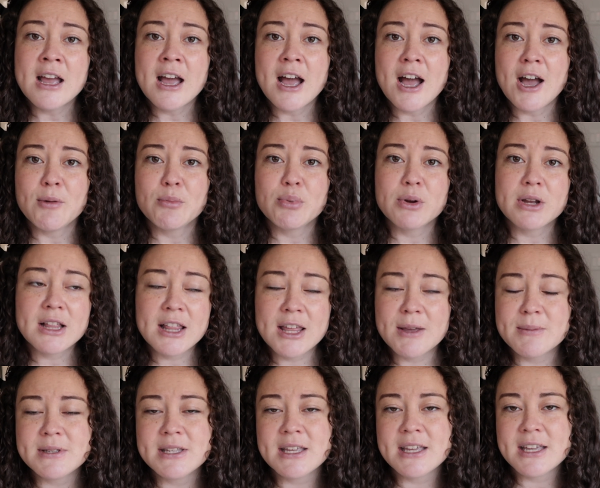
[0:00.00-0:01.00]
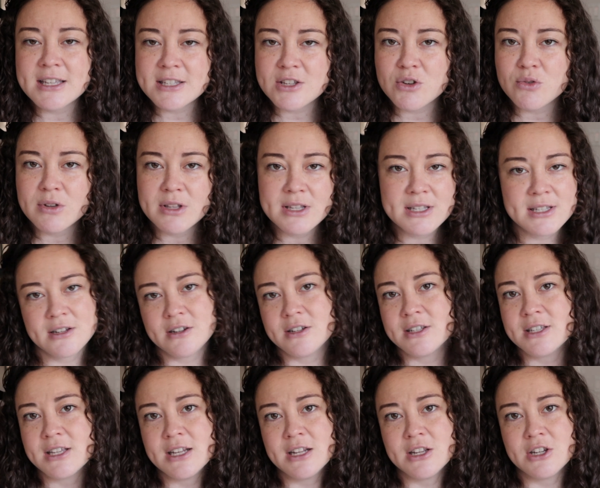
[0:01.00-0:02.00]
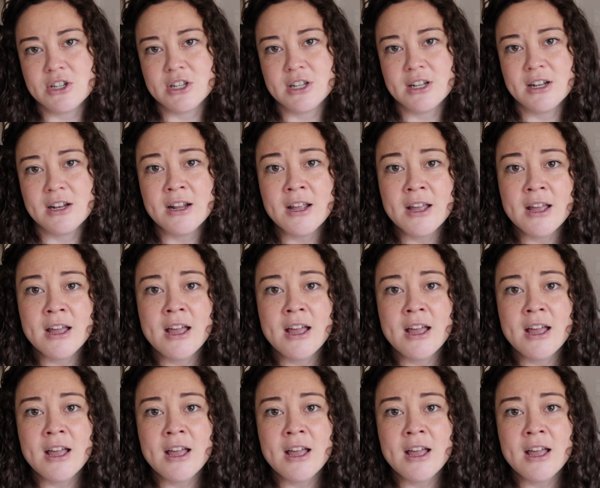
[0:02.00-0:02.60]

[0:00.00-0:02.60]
Preeclampsia is a really serious condition.